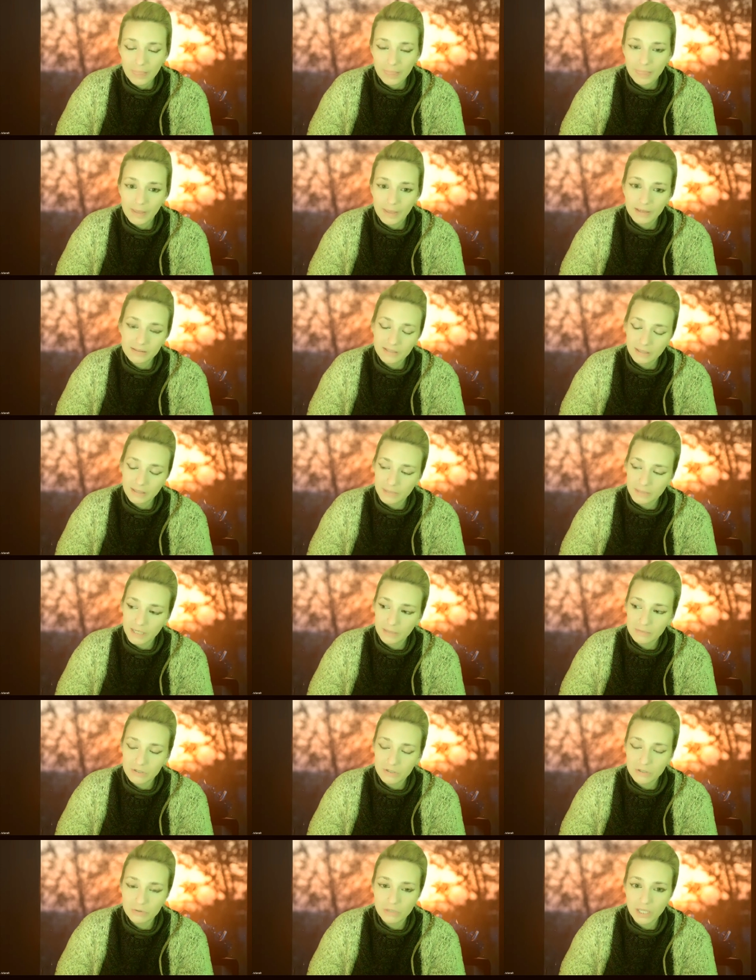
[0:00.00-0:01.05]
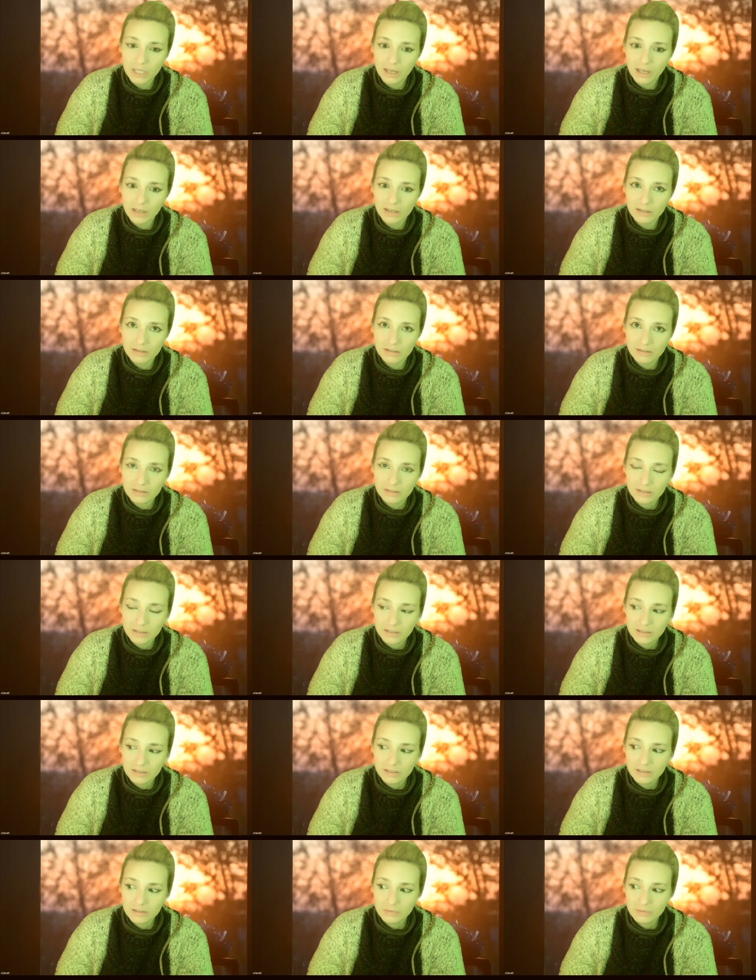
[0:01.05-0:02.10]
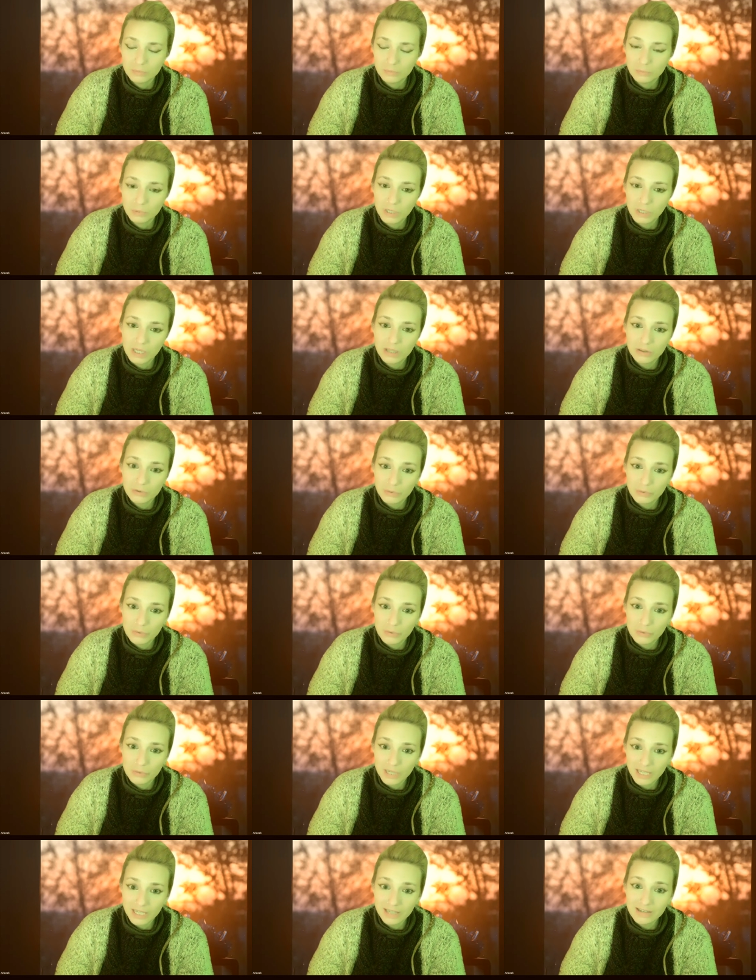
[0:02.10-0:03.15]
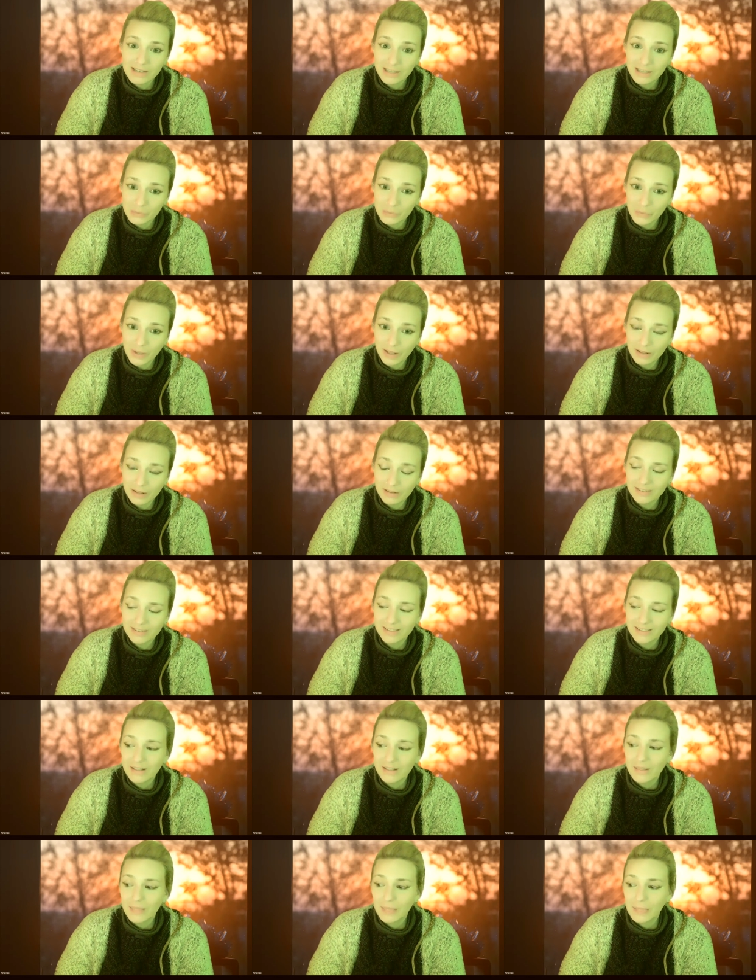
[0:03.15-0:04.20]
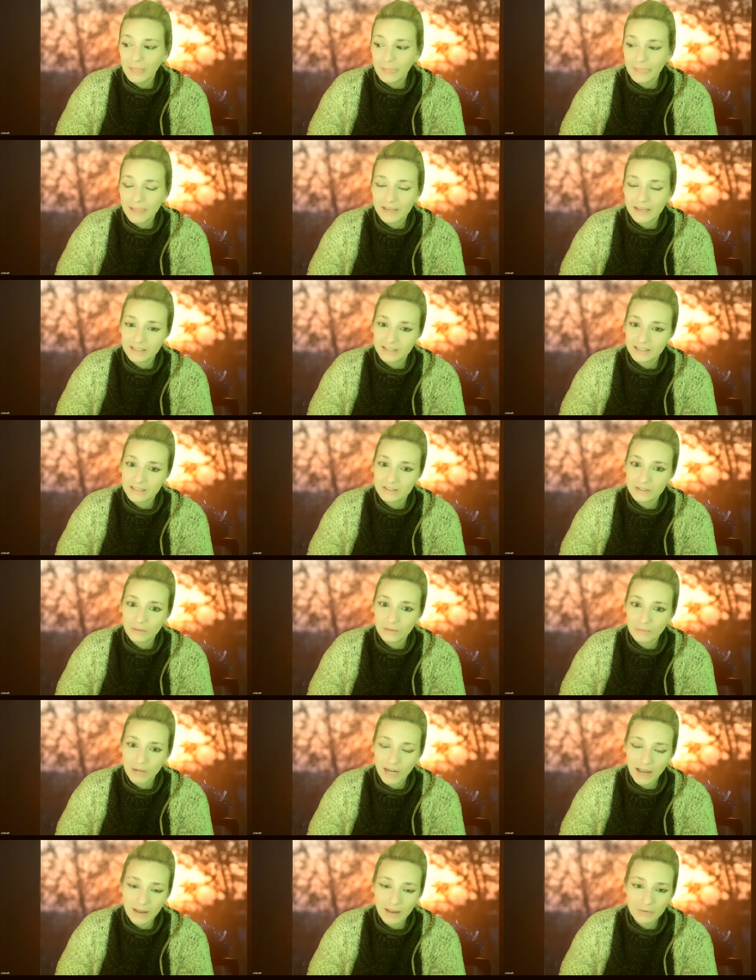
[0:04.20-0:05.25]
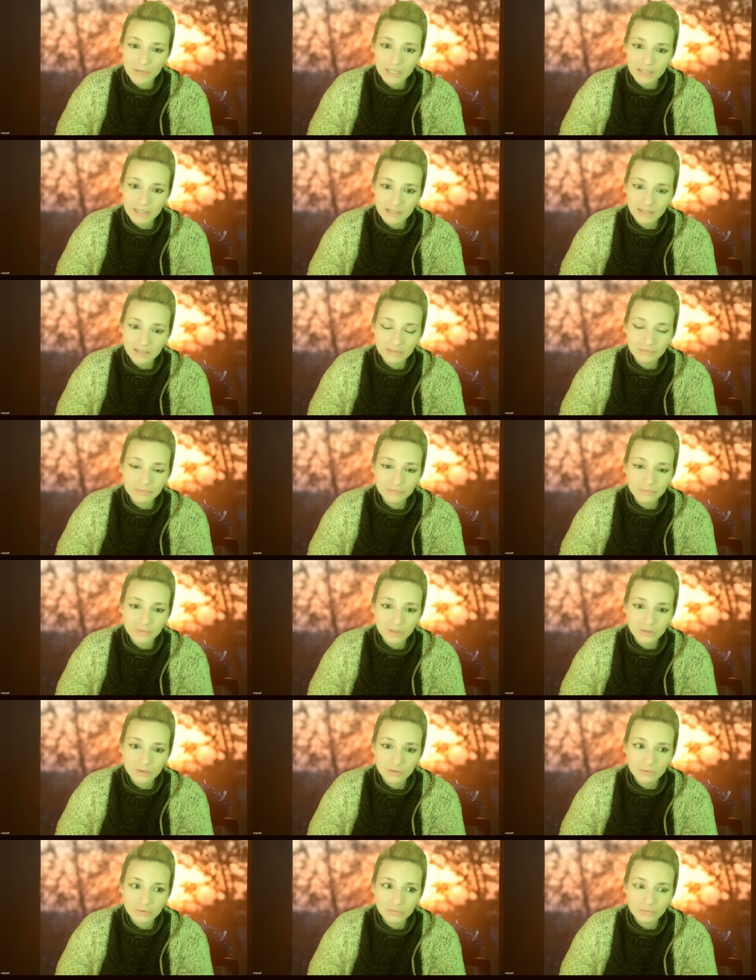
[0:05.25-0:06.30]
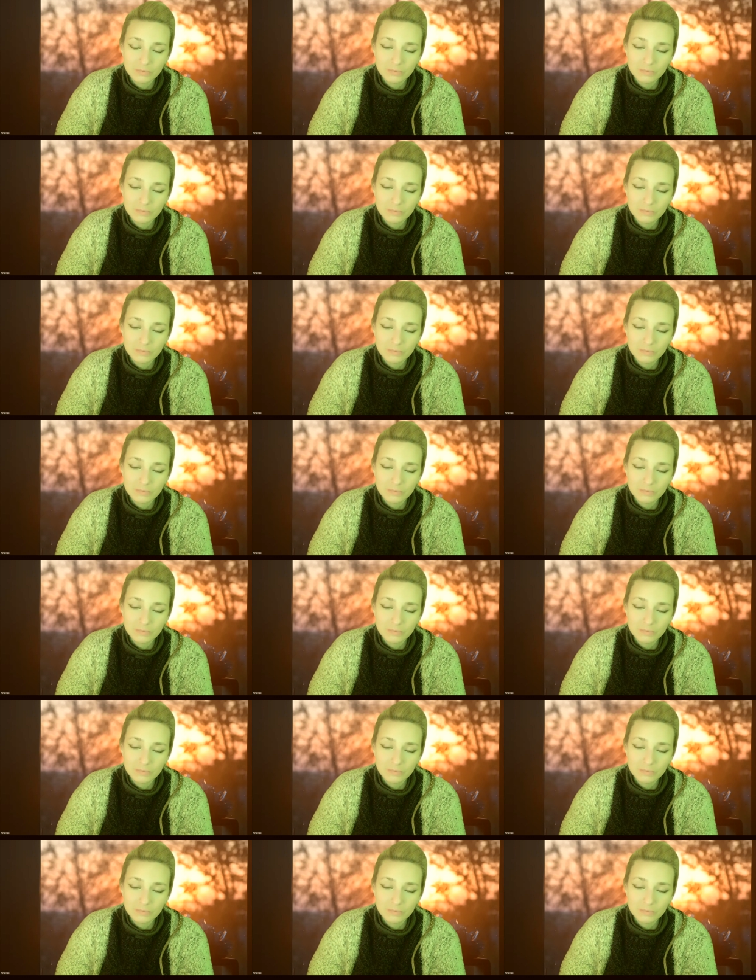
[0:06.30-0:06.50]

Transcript: now sometimes you can break through it as well and gain some clarity you know